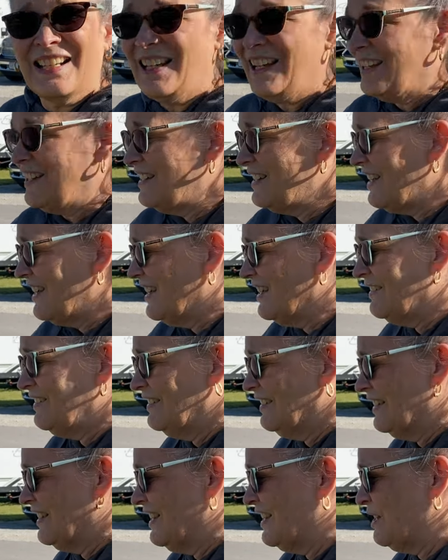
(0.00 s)
And right. Uh,
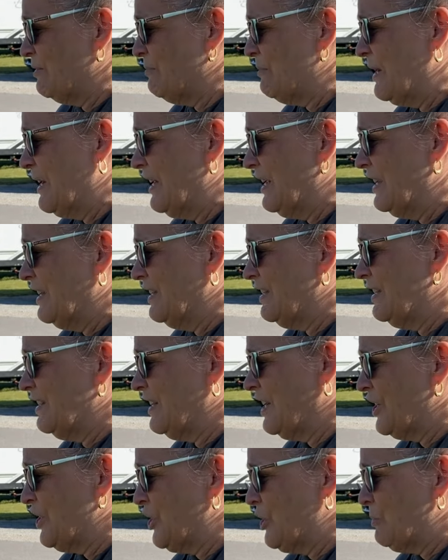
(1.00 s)
as many
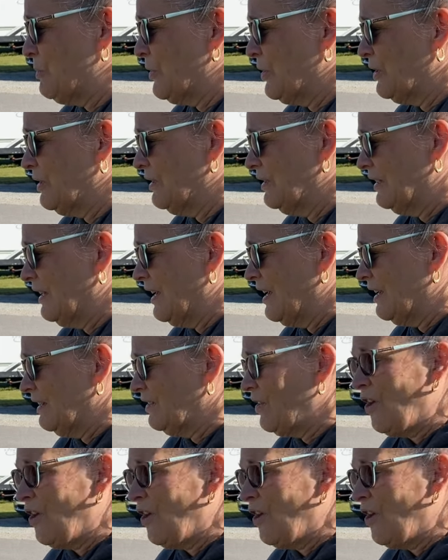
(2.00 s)
customer uh,